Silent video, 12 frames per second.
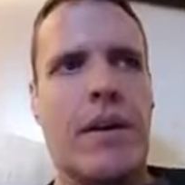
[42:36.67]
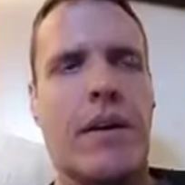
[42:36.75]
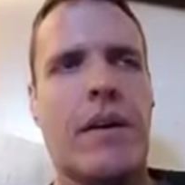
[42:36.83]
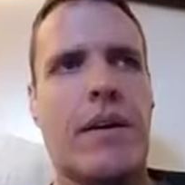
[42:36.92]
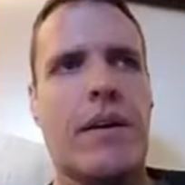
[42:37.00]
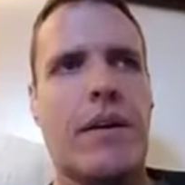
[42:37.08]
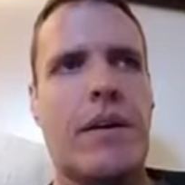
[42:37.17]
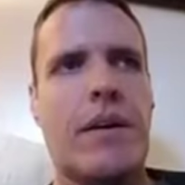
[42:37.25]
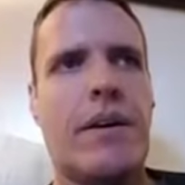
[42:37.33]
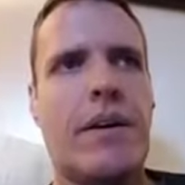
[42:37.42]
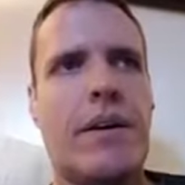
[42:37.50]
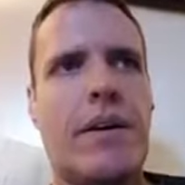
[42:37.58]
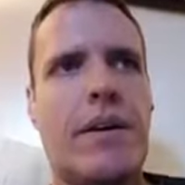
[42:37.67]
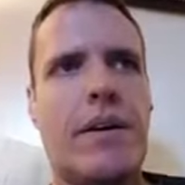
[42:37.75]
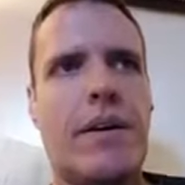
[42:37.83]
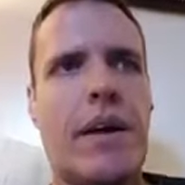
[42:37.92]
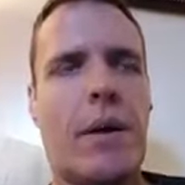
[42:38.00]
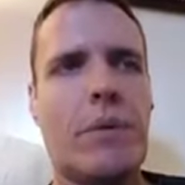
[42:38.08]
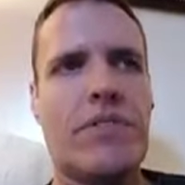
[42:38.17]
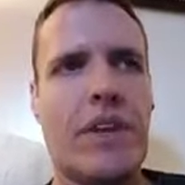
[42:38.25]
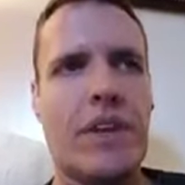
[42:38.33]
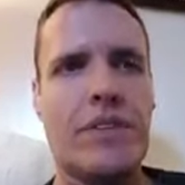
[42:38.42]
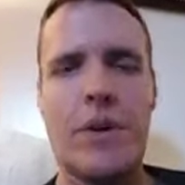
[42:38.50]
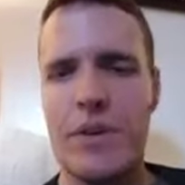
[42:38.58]
I would
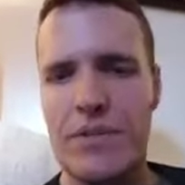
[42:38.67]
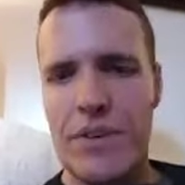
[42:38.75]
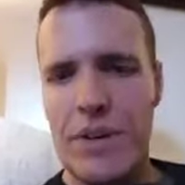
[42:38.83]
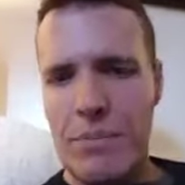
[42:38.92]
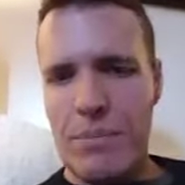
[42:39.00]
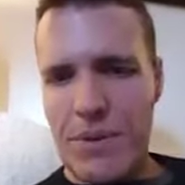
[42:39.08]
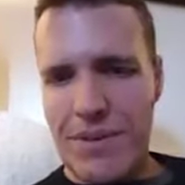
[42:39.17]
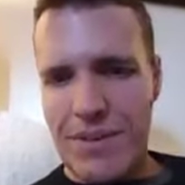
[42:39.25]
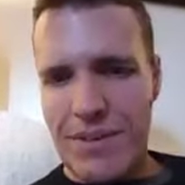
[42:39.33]
say don't give up.